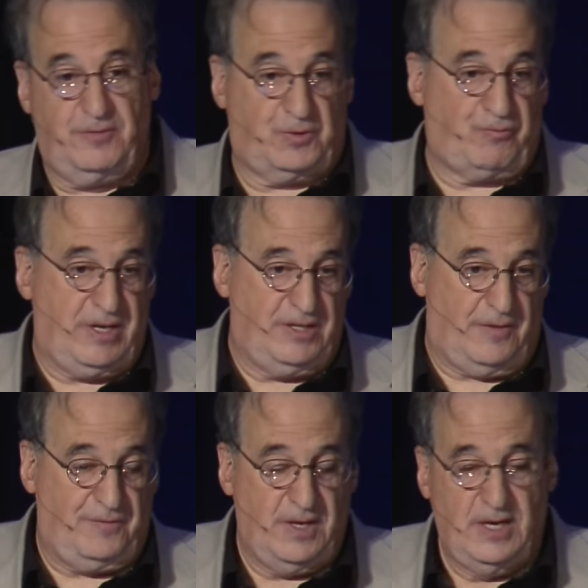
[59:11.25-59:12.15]
it was free
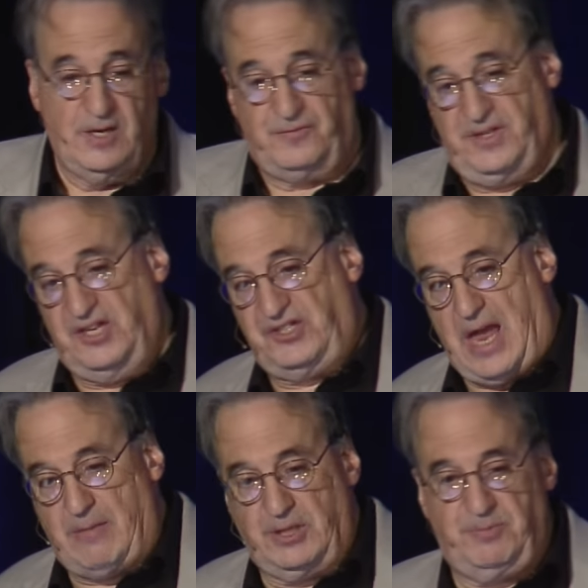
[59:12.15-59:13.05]
enough for the
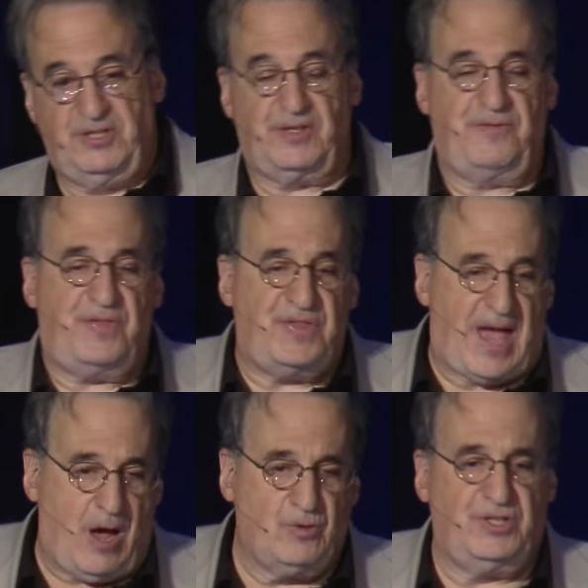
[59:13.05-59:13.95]
establishments of
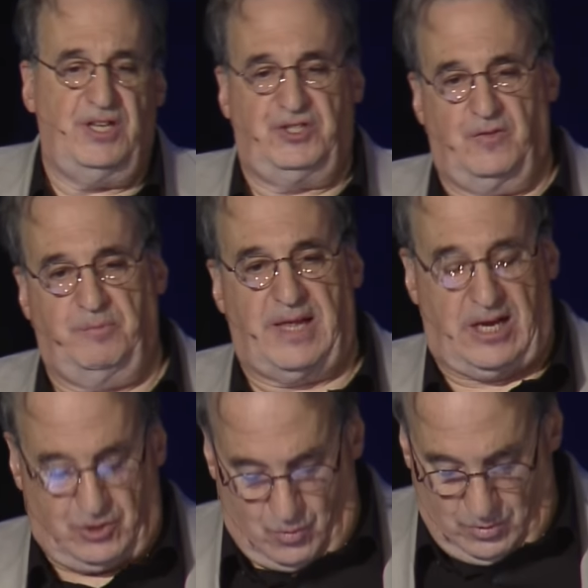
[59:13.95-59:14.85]
thousands of
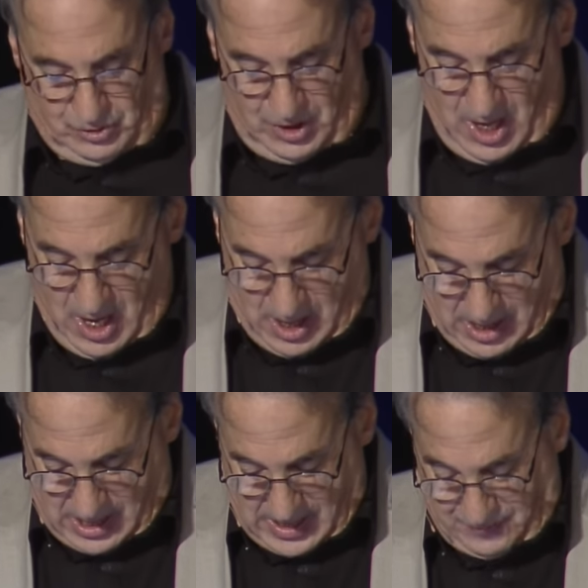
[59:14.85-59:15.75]
black schools,
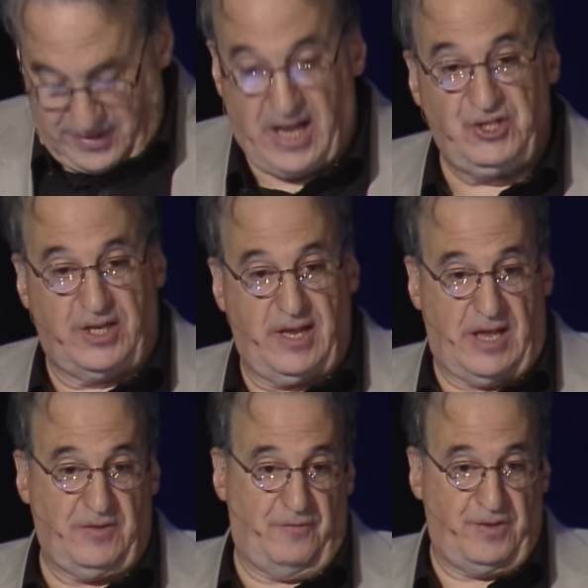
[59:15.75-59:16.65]
and for
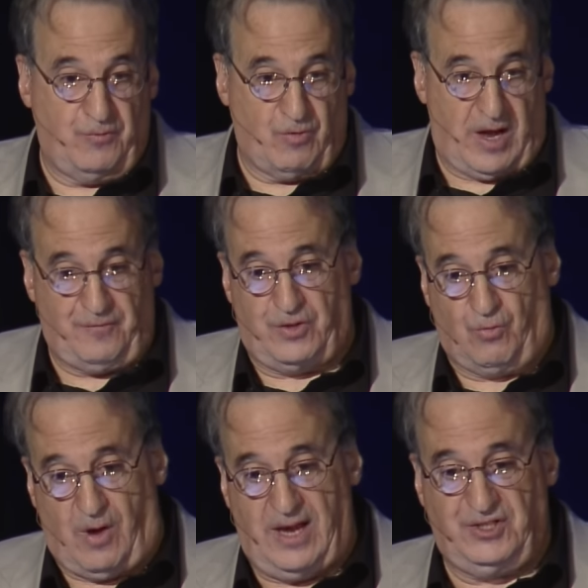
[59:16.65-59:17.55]
the
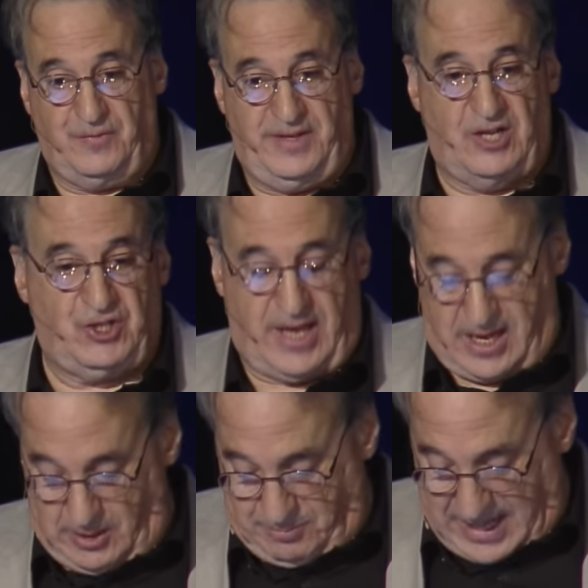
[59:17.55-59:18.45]
rise of an
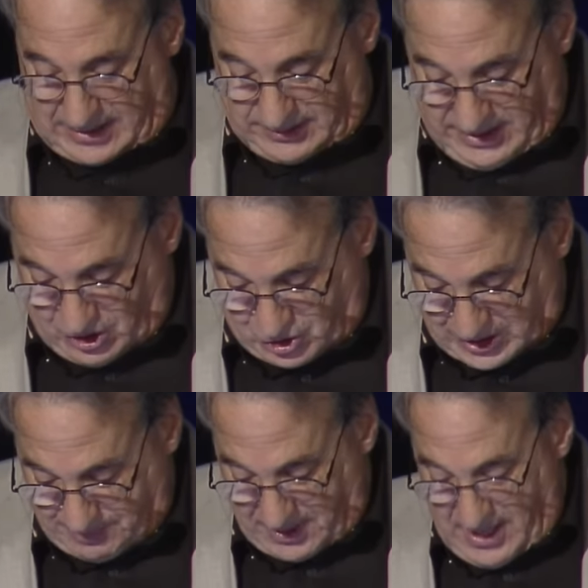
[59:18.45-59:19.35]
educated black
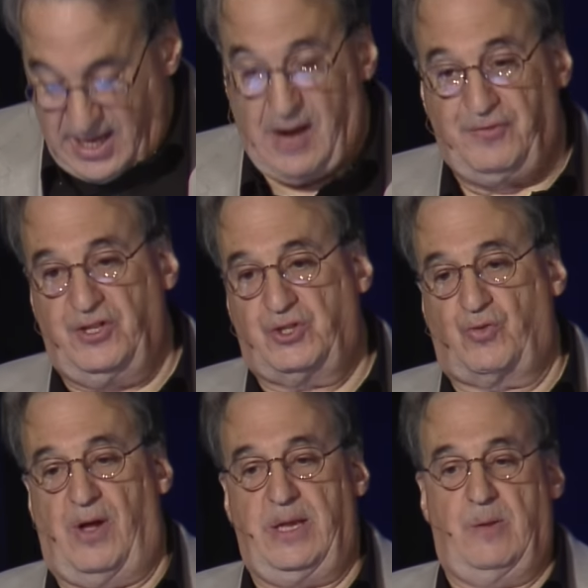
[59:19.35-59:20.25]
leadership, and for the
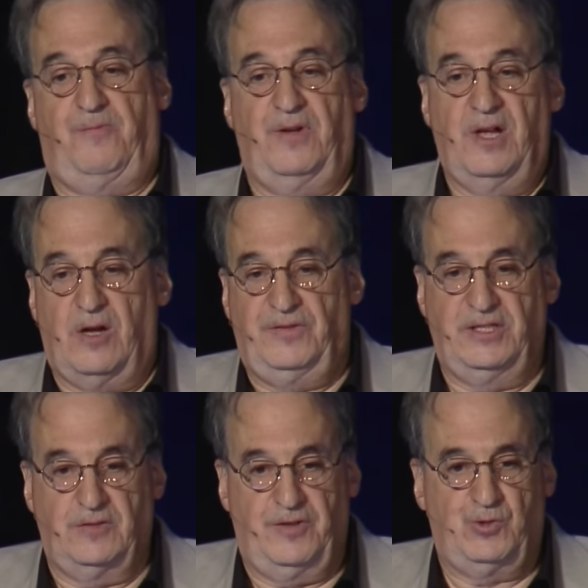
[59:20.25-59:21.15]
triumph of the
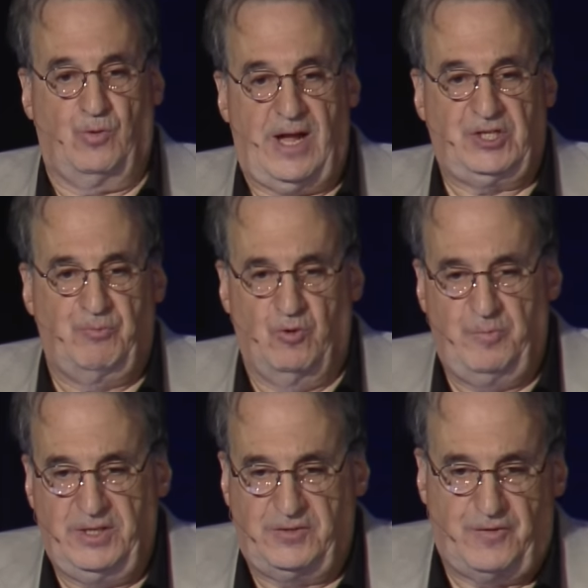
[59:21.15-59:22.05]
individual rights
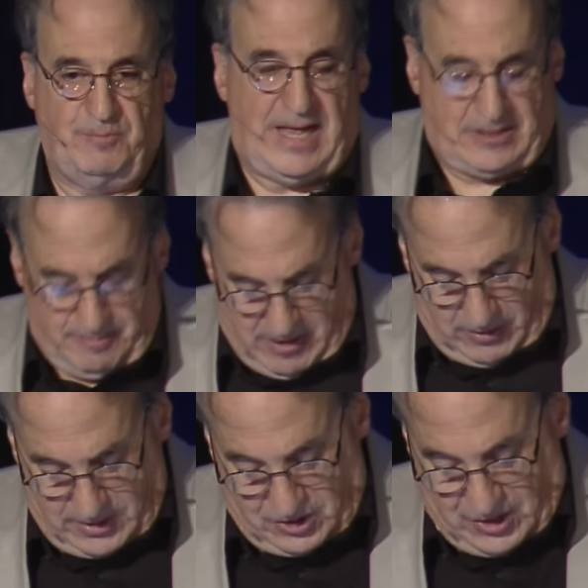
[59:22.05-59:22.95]
movement for black
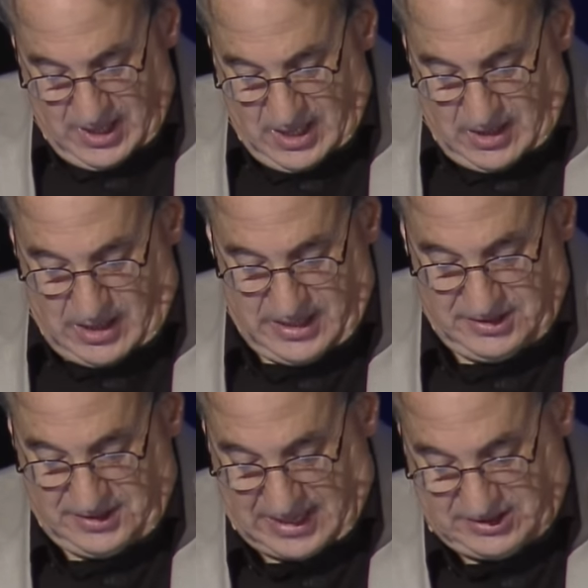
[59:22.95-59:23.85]
Americans in
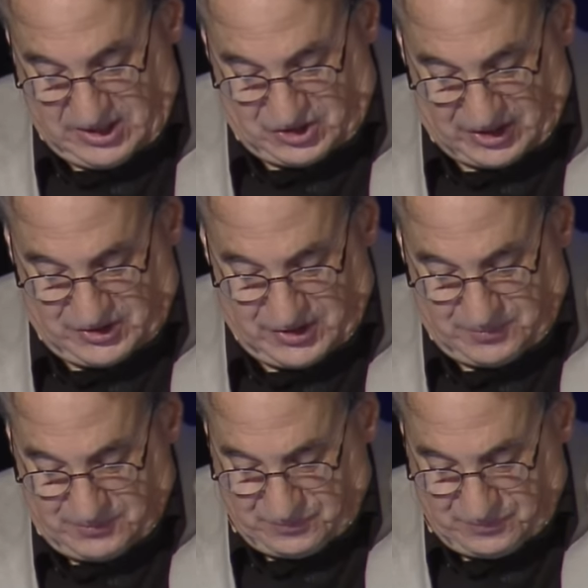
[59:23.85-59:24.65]
the 1960s.